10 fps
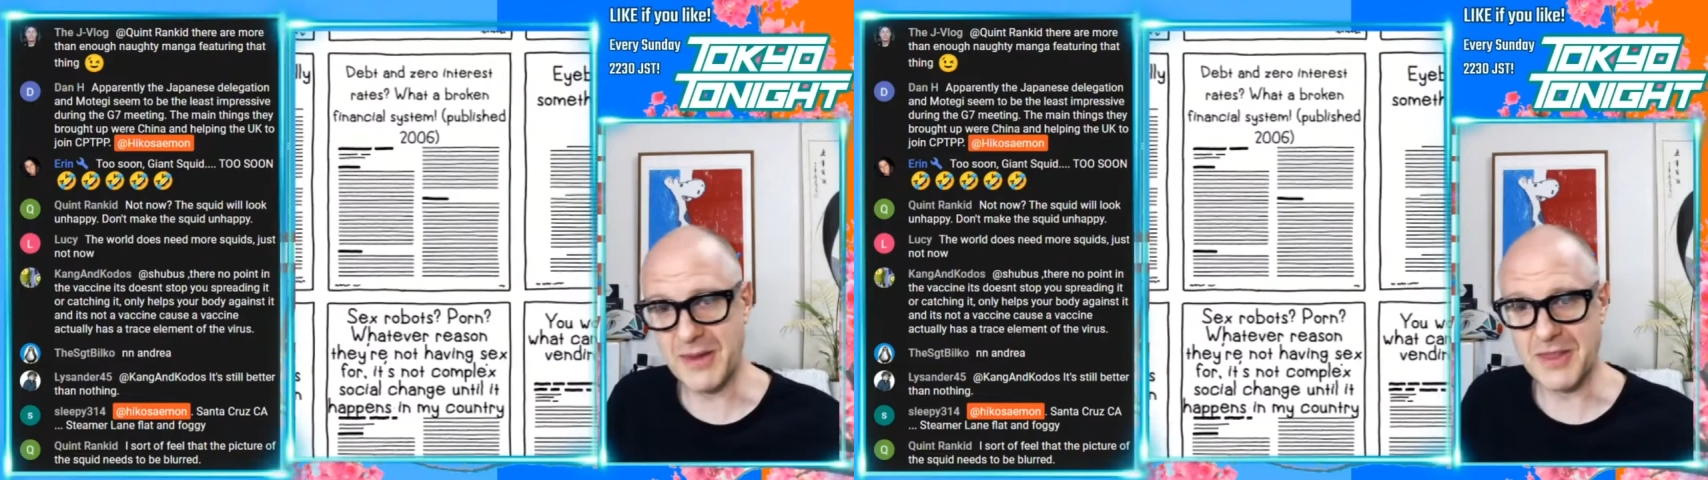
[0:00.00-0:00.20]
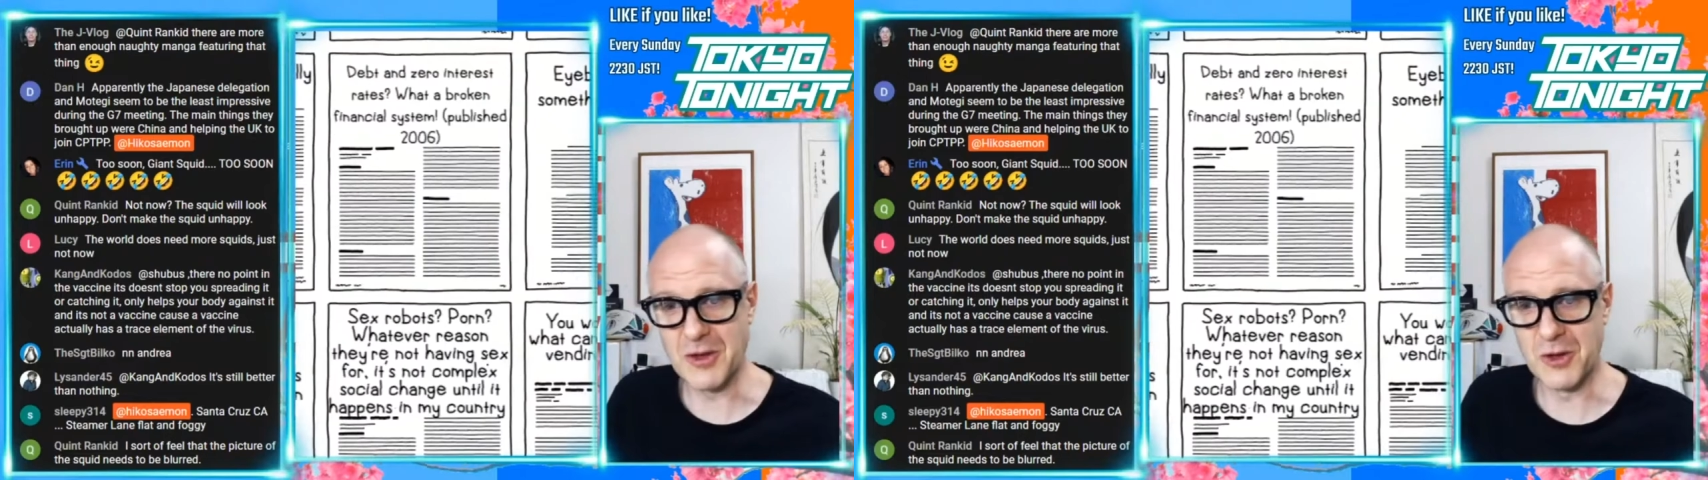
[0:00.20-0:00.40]

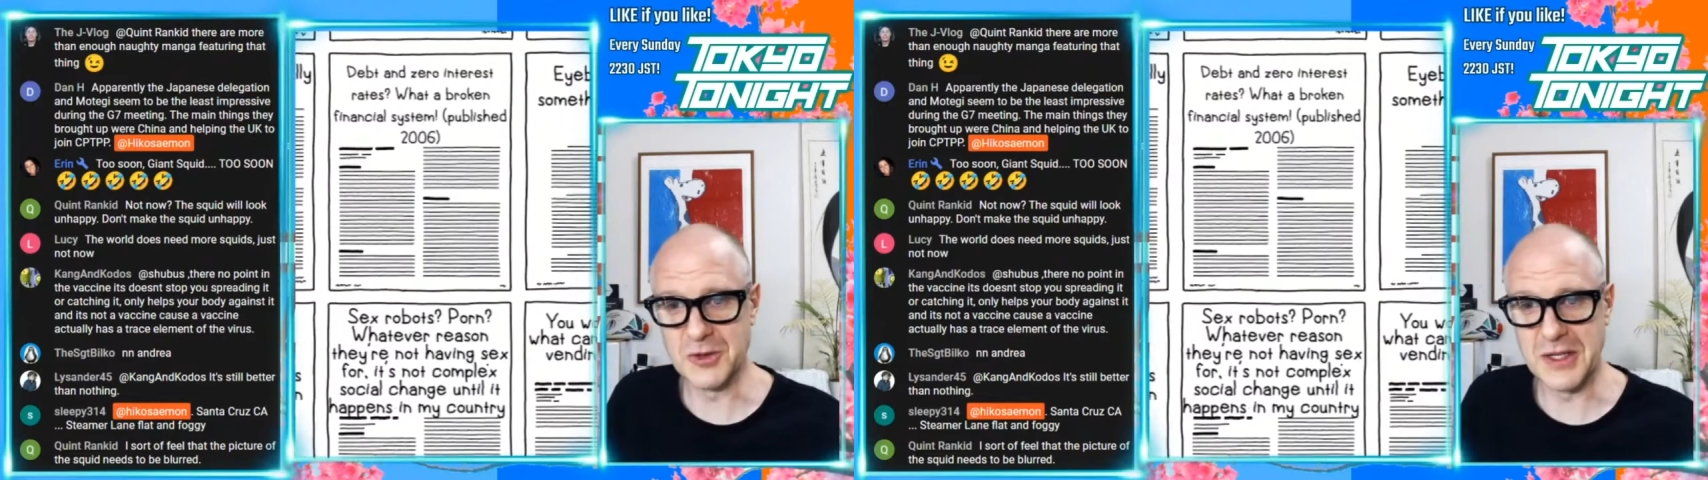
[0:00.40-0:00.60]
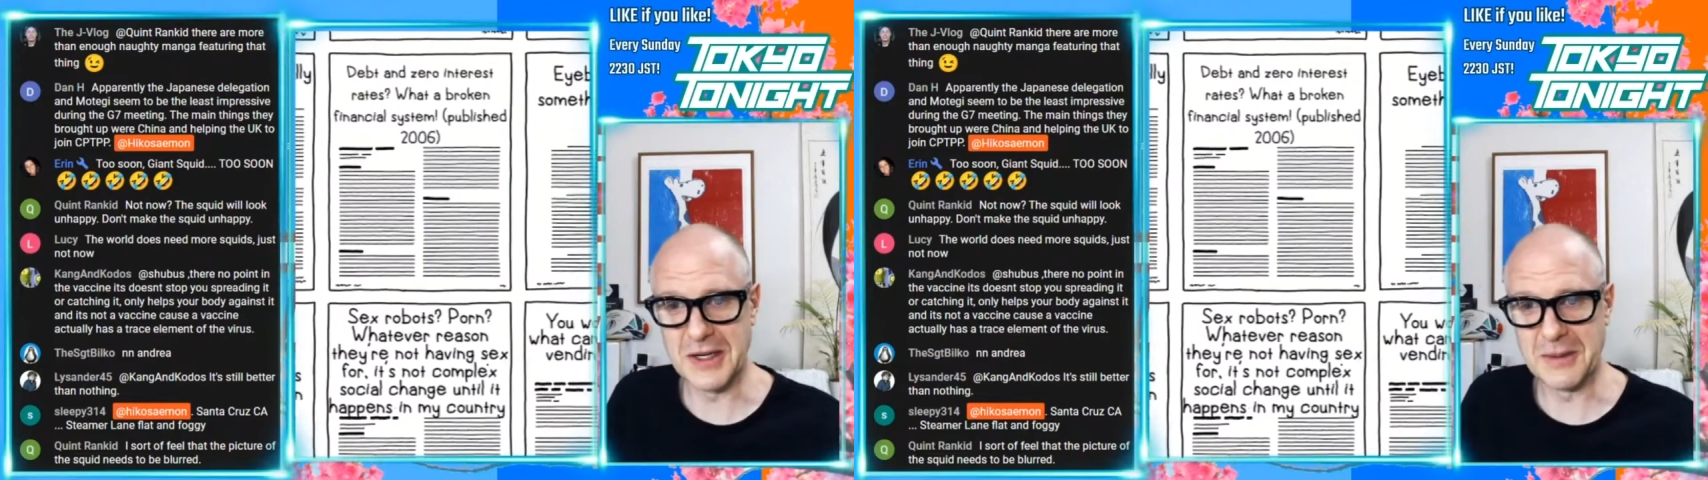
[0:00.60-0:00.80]
But the
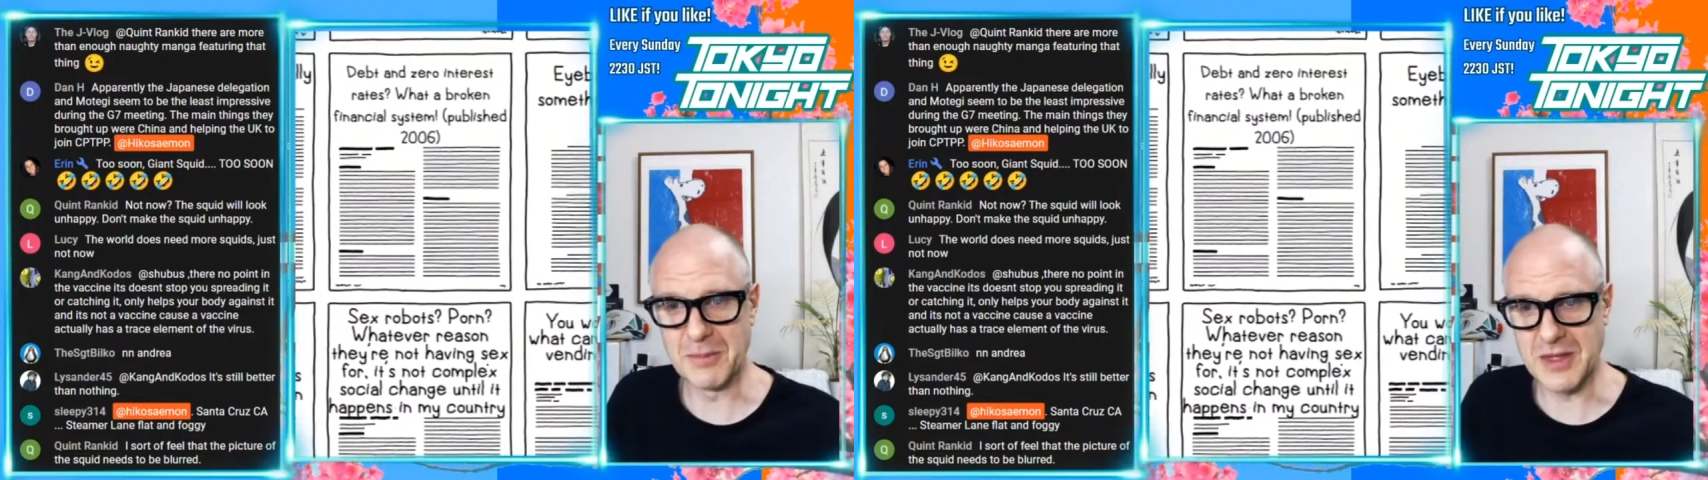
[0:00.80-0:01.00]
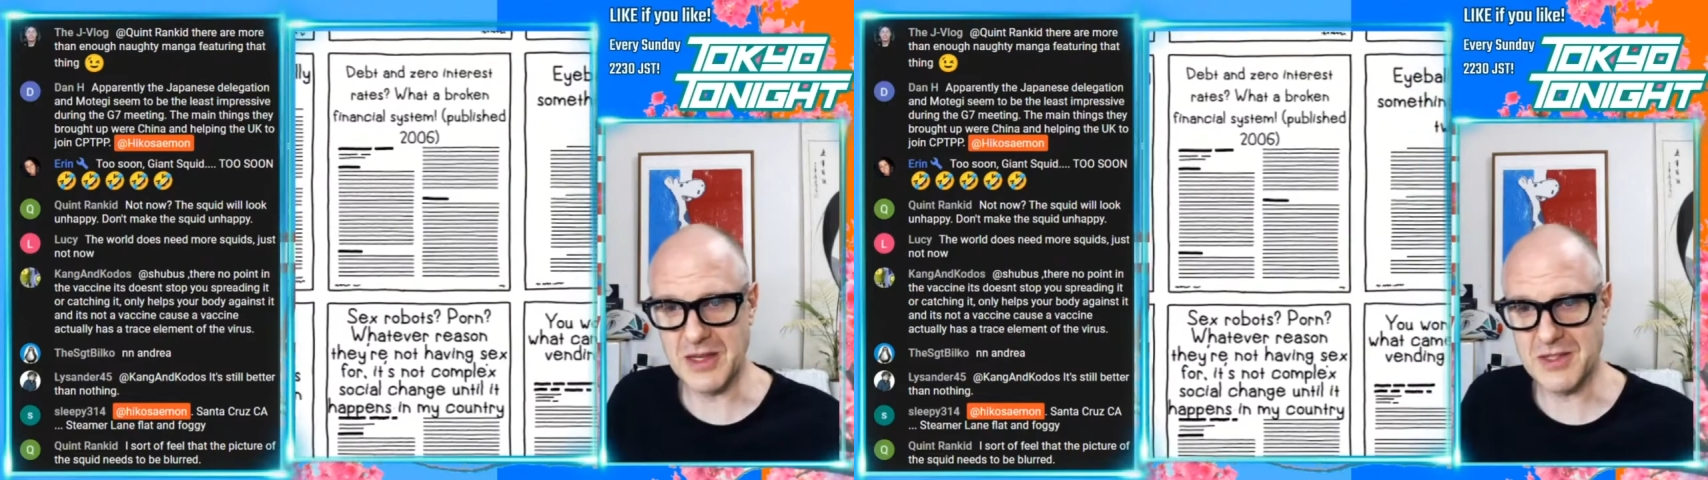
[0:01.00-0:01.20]
old,
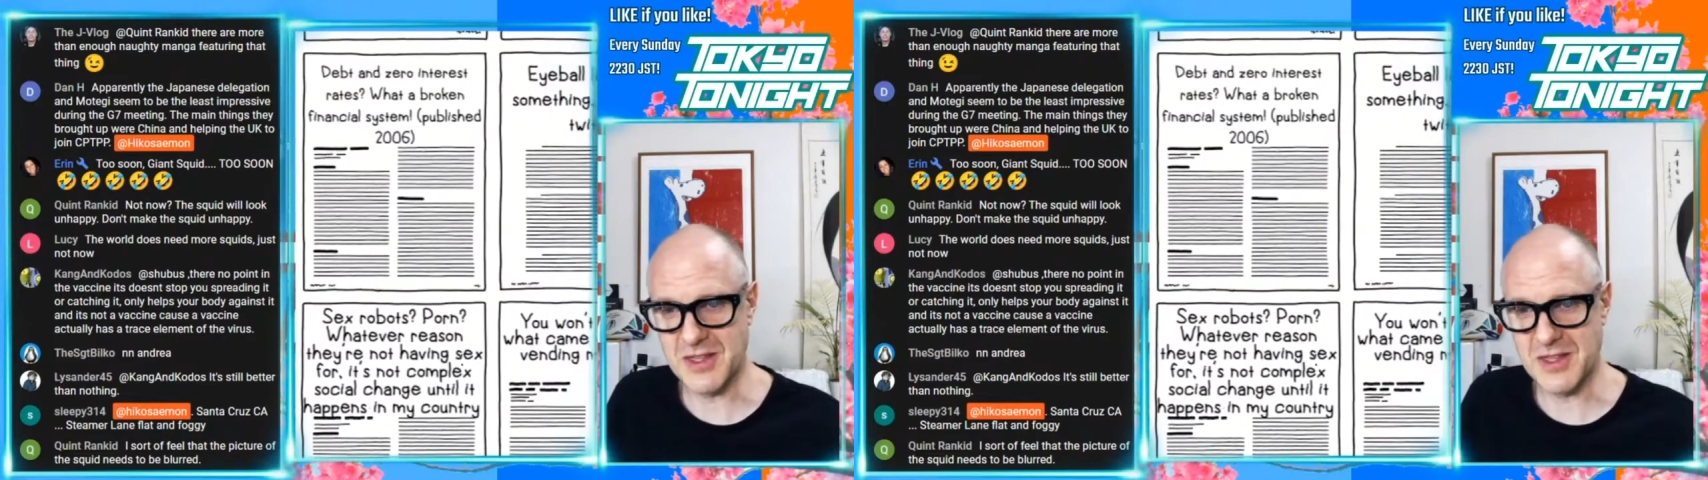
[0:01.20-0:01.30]
yes,